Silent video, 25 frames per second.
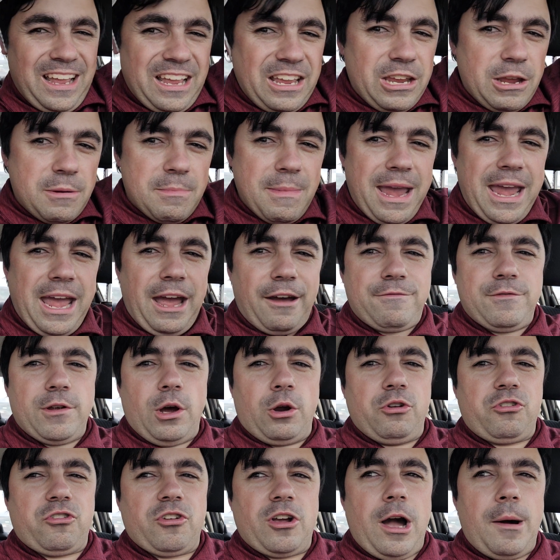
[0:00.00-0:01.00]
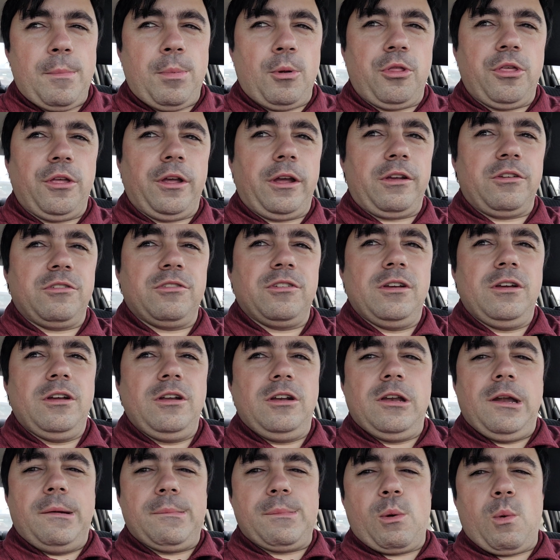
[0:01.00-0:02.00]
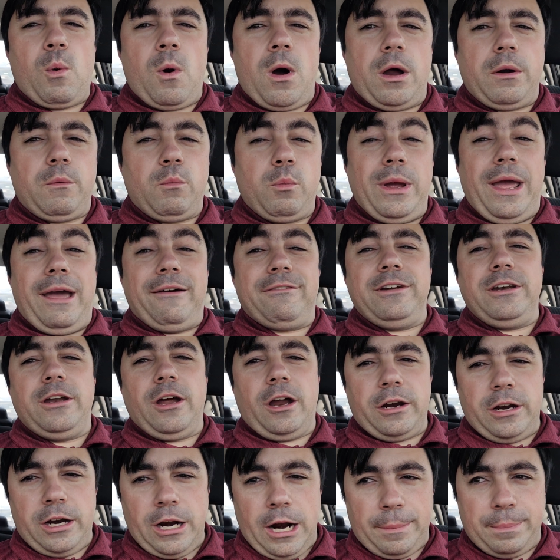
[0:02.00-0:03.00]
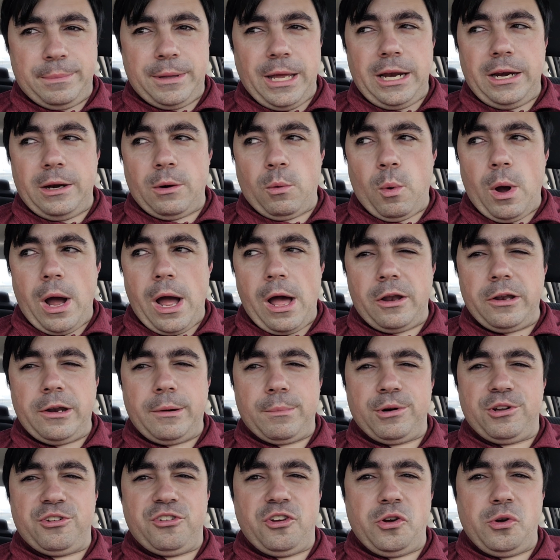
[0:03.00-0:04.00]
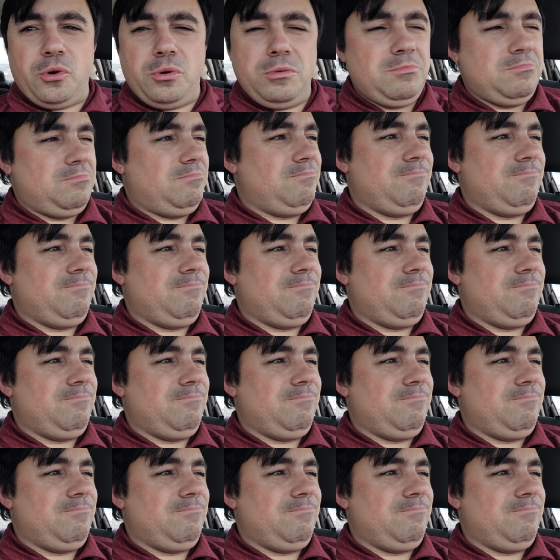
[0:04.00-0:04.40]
You may have noticed a couple things. Number one, we haven't done an update in a while. Number two,